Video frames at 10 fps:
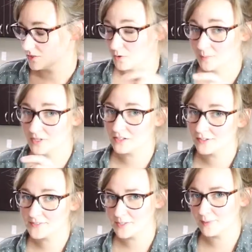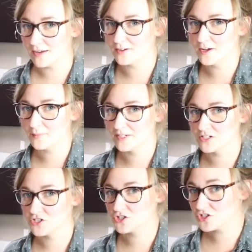So I'm gonna close it back up and
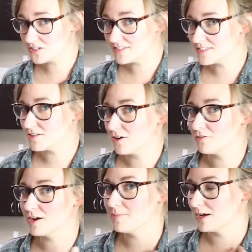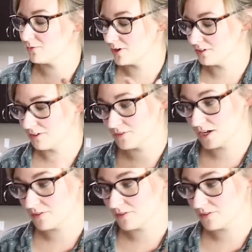it should start right back where it left